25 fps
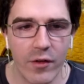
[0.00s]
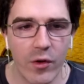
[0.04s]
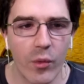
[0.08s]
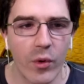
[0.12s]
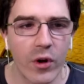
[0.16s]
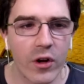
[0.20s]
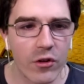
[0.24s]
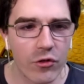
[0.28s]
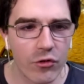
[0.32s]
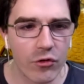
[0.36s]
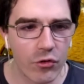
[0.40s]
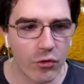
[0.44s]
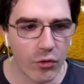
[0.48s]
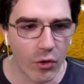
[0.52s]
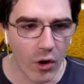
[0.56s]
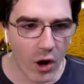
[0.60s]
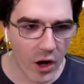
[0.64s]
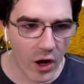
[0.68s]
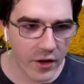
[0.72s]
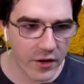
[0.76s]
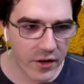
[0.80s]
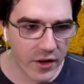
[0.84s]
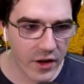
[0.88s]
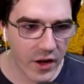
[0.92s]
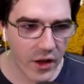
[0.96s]
to draw
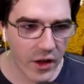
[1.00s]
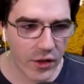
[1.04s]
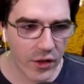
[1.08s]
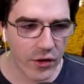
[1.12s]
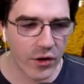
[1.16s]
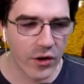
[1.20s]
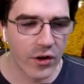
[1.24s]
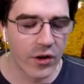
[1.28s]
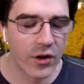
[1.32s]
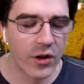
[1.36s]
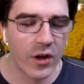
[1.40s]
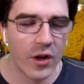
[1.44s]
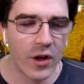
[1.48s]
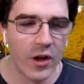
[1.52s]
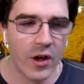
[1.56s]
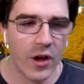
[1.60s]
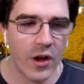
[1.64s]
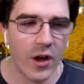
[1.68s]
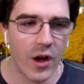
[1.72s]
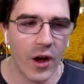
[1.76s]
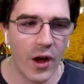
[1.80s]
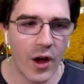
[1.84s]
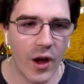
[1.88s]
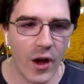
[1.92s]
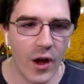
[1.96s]
together,
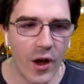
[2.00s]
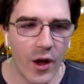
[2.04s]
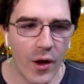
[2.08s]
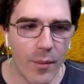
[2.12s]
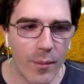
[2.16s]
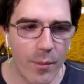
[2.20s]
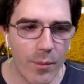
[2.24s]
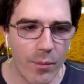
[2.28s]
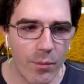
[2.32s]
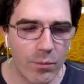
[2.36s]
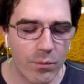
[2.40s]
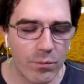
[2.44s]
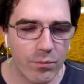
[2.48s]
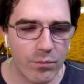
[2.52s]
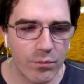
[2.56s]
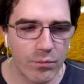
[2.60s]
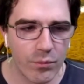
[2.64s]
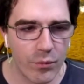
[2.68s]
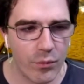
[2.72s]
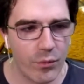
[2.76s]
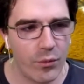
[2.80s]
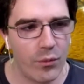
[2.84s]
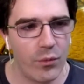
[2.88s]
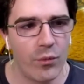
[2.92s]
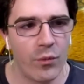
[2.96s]
um,
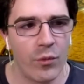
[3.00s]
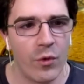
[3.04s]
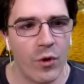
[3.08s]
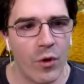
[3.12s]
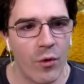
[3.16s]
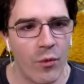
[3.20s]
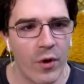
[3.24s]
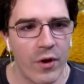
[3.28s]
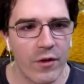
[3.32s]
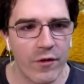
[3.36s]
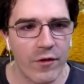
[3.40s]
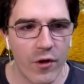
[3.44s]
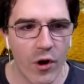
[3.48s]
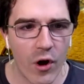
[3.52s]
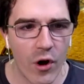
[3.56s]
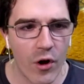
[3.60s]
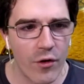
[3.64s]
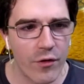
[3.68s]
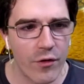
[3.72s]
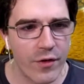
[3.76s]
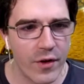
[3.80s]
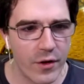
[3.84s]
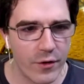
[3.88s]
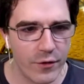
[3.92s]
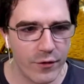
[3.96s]
we've all
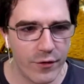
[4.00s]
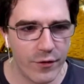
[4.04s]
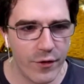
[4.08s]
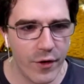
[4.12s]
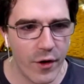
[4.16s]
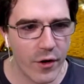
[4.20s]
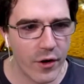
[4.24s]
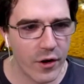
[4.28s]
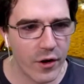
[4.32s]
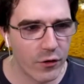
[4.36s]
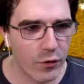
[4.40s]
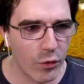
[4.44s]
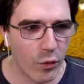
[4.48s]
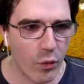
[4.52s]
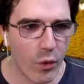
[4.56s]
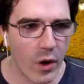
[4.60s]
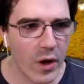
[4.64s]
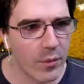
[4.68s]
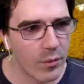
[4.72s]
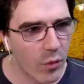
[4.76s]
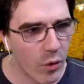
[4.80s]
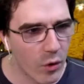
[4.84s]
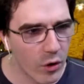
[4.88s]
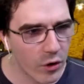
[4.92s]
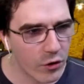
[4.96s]
found various
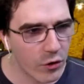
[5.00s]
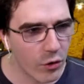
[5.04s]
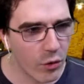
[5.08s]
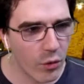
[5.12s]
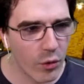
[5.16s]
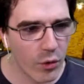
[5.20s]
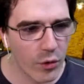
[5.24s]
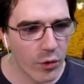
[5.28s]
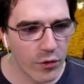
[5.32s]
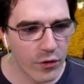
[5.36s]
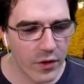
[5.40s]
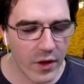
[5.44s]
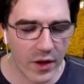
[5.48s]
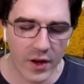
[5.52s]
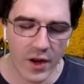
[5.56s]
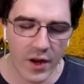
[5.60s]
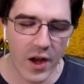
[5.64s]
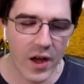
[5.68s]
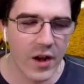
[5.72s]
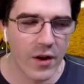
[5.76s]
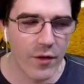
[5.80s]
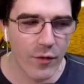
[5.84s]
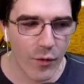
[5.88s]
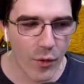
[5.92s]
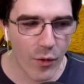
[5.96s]
whiteboard tools that kind
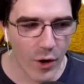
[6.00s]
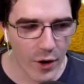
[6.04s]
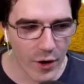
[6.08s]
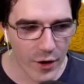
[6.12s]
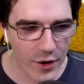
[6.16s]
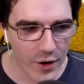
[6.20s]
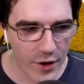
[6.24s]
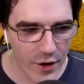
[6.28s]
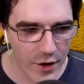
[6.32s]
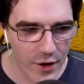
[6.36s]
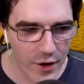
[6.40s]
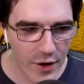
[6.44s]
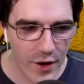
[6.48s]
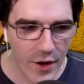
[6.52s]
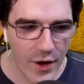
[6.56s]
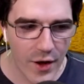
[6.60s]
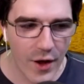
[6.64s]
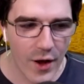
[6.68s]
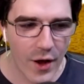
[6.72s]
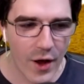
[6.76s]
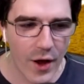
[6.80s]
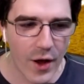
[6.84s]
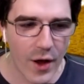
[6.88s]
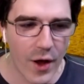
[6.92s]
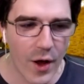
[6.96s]
of work,
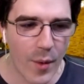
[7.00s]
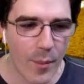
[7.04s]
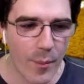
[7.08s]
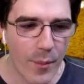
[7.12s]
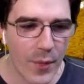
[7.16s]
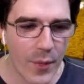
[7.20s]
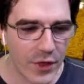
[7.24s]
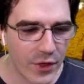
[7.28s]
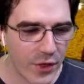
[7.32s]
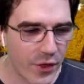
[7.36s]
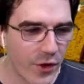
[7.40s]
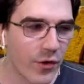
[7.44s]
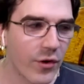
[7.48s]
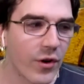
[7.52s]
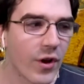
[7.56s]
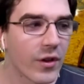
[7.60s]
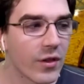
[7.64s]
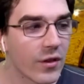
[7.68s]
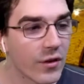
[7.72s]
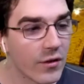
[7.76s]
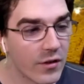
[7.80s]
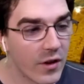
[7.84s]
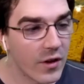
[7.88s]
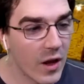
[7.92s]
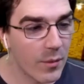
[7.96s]
um, but they're not the
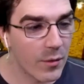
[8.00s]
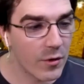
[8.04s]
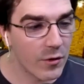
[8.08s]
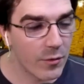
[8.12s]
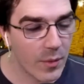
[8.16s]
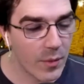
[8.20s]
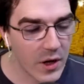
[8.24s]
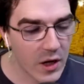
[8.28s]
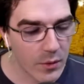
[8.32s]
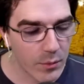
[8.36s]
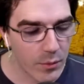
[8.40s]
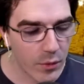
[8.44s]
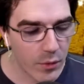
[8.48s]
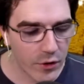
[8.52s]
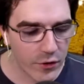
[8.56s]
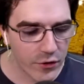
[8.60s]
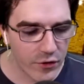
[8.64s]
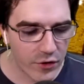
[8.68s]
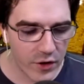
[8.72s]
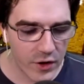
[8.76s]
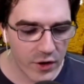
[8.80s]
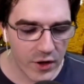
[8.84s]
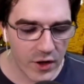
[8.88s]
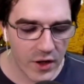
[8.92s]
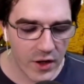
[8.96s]
same as being in
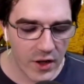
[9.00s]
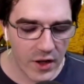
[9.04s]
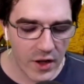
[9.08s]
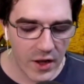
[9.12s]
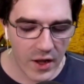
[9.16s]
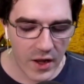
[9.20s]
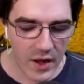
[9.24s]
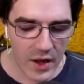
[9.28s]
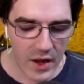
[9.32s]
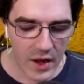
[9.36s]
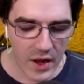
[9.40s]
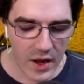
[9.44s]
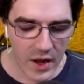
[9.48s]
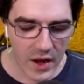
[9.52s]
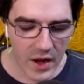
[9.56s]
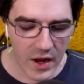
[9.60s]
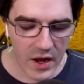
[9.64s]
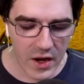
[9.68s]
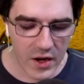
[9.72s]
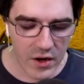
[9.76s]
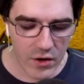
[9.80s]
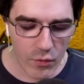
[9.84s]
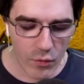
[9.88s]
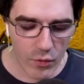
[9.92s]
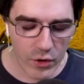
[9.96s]
person. And
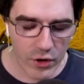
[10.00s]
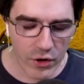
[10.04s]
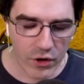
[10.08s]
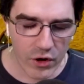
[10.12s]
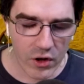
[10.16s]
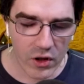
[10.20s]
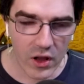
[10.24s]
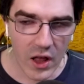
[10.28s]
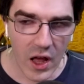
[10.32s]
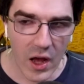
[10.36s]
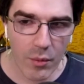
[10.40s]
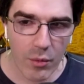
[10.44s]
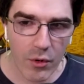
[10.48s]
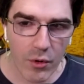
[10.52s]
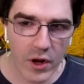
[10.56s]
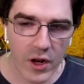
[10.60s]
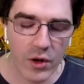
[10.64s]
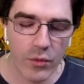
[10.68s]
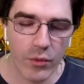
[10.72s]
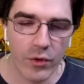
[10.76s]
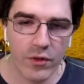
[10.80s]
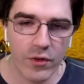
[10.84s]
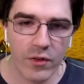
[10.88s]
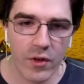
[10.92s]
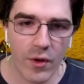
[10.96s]
when you're collaborating with
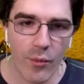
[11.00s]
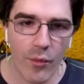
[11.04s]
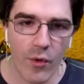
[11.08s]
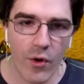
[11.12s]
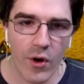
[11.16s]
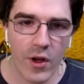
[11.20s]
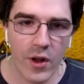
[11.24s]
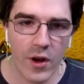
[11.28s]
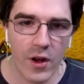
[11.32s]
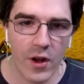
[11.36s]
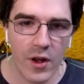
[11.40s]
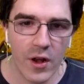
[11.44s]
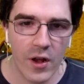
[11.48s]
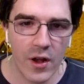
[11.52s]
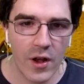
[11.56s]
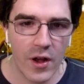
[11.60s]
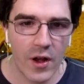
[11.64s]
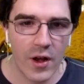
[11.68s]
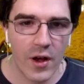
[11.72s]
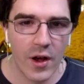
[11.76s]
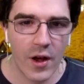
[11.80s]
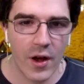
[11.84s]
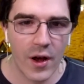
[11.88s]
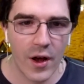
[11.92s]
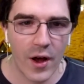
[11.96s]
someone,
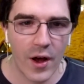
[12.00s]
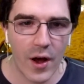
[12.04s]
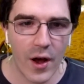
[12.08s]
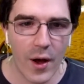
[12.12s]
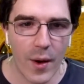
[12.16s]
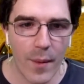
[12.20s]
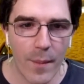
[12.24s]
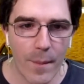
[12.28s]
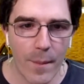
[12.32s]
um,